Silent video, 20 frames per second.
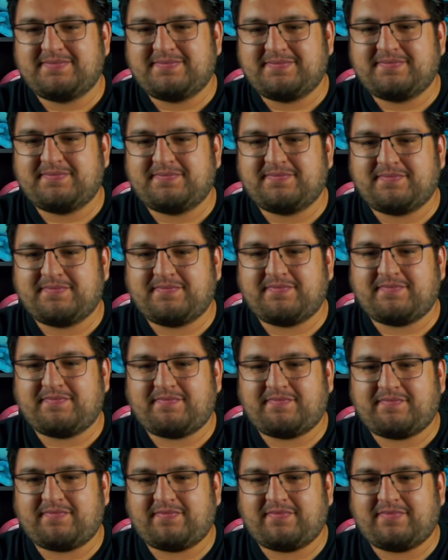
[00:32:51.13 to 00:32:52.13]

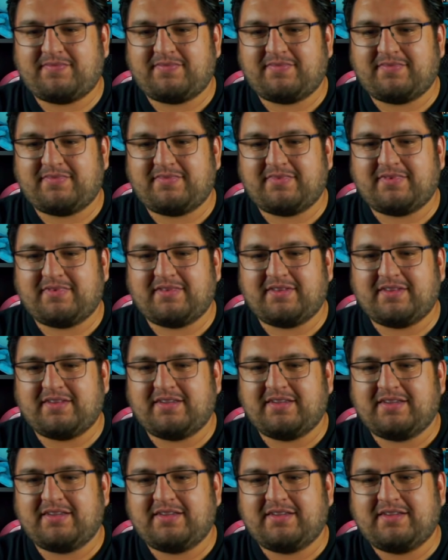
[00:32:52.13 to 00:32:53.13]

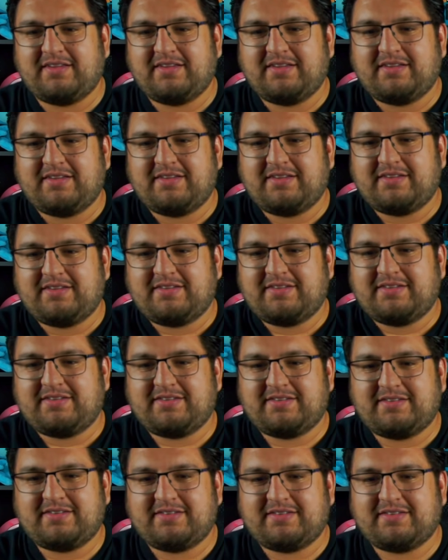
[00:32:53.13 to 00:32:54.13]

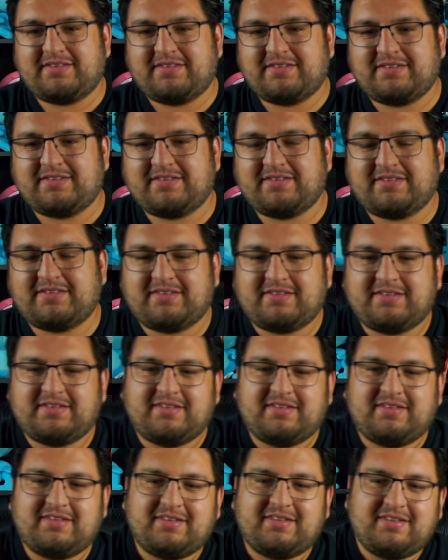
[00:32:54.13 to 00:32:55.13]

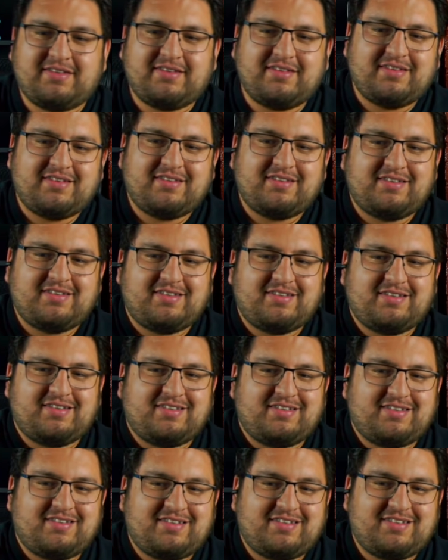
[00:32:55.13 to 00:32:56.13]

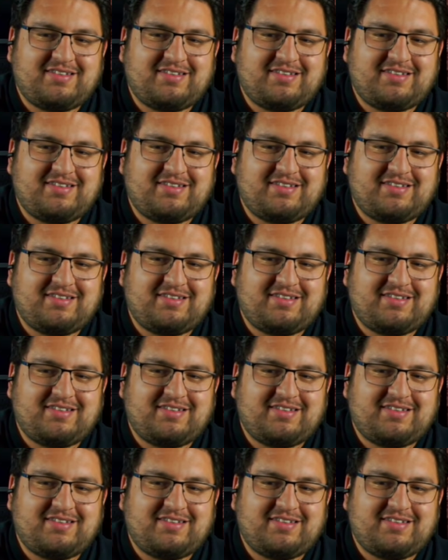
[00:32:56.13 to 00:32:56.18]
The person shown says nothing.